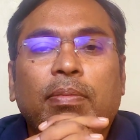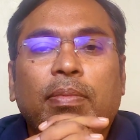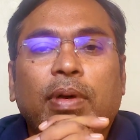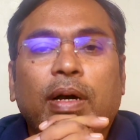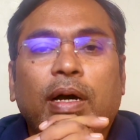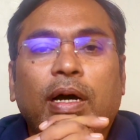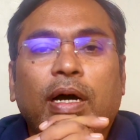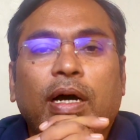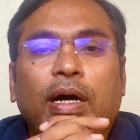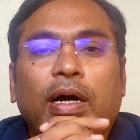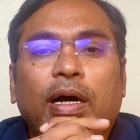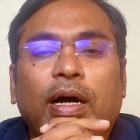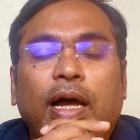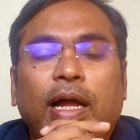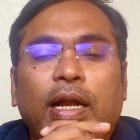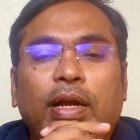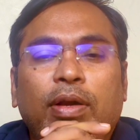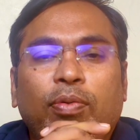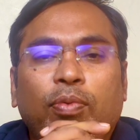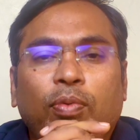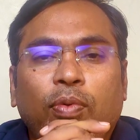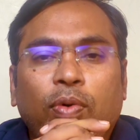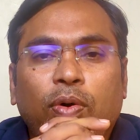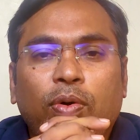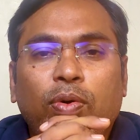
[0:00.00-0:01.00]

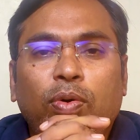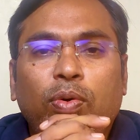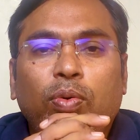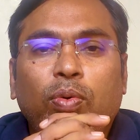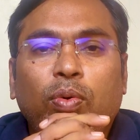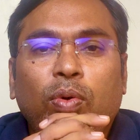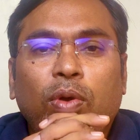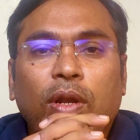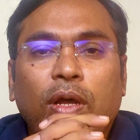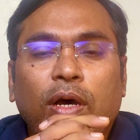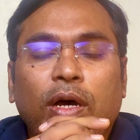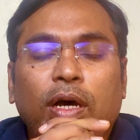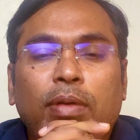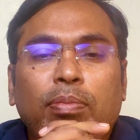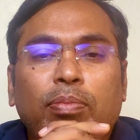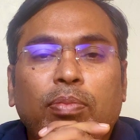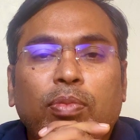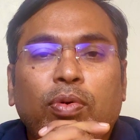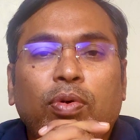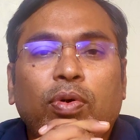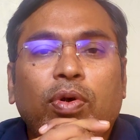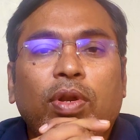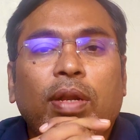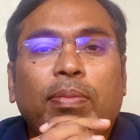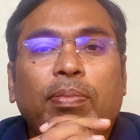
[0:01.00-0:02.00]
and want to learn
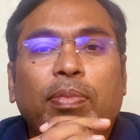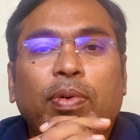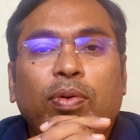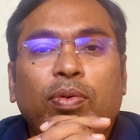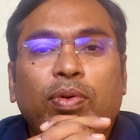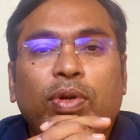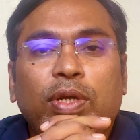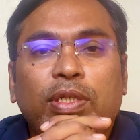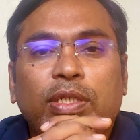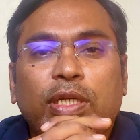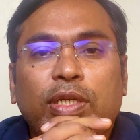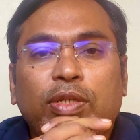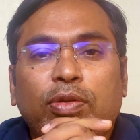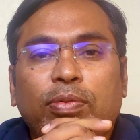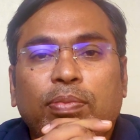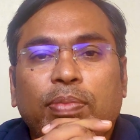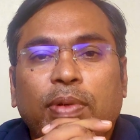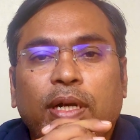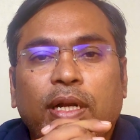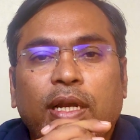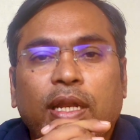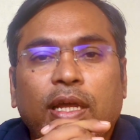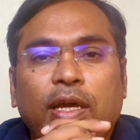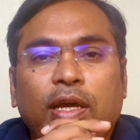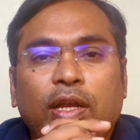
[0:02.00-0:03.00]
more about the genuine
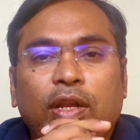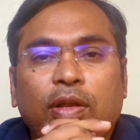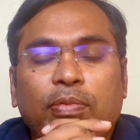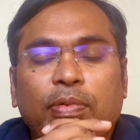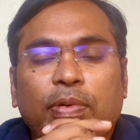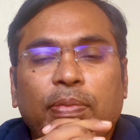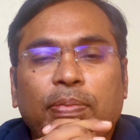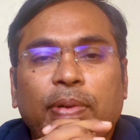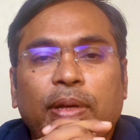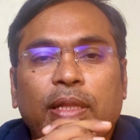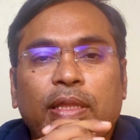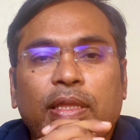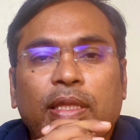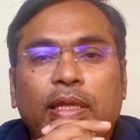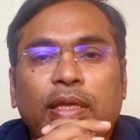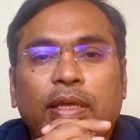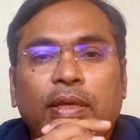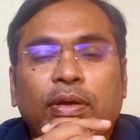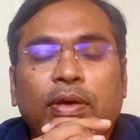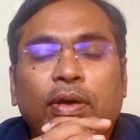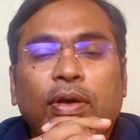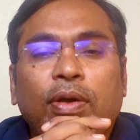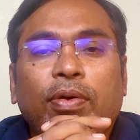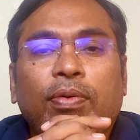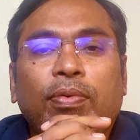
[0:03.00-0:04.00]
practical homeopathy,